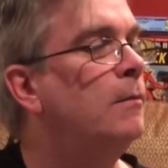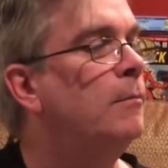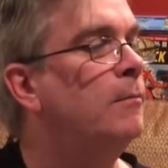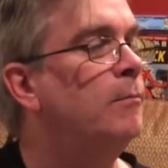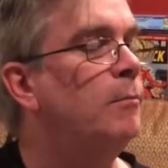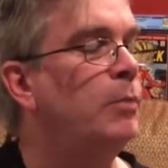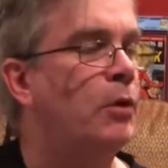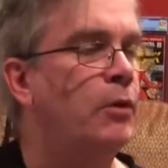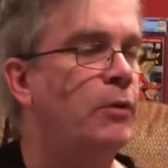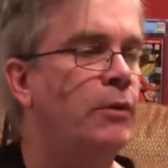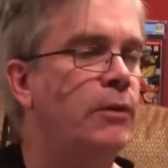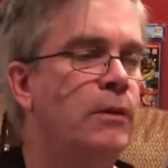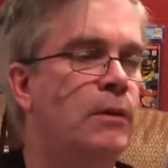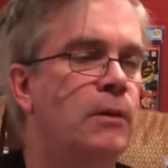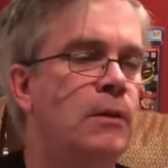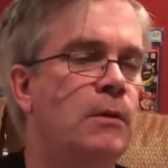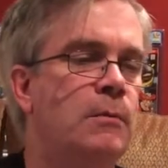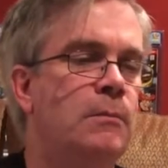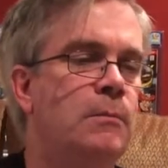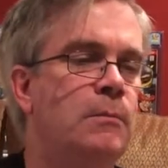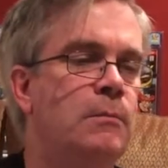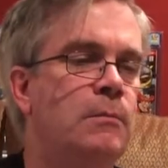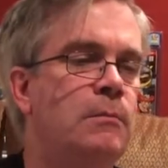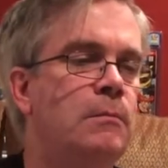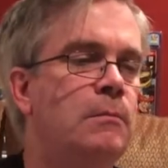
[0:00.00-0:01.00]
both of
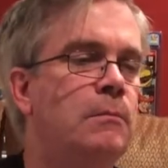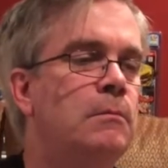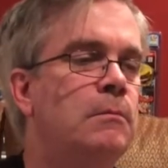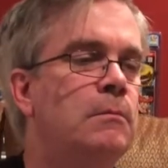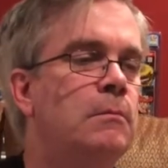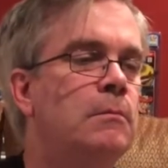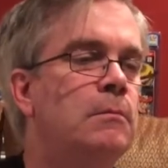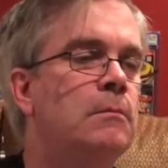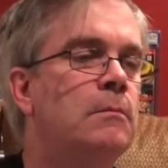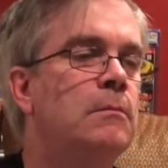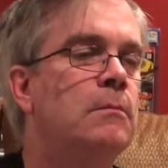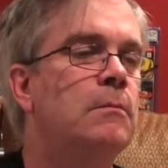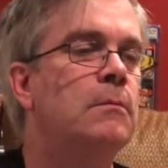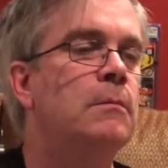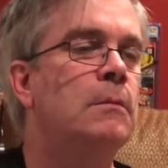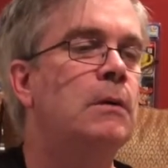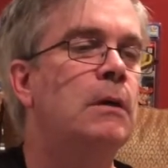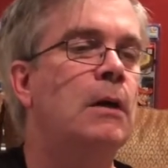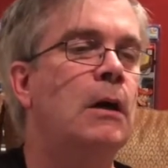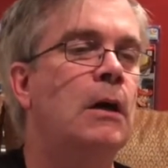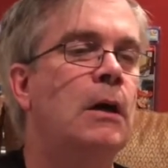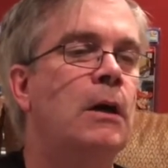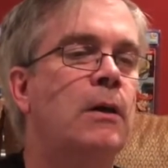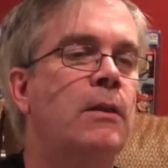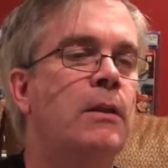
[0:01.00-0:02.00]
them
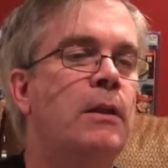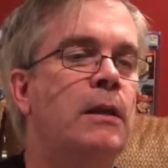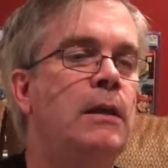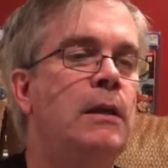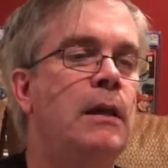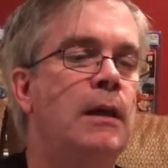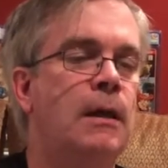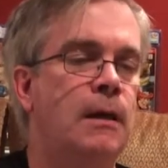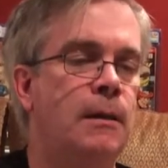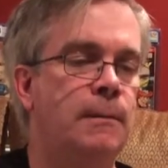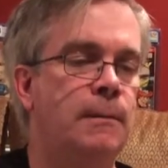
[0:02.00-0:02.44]
are the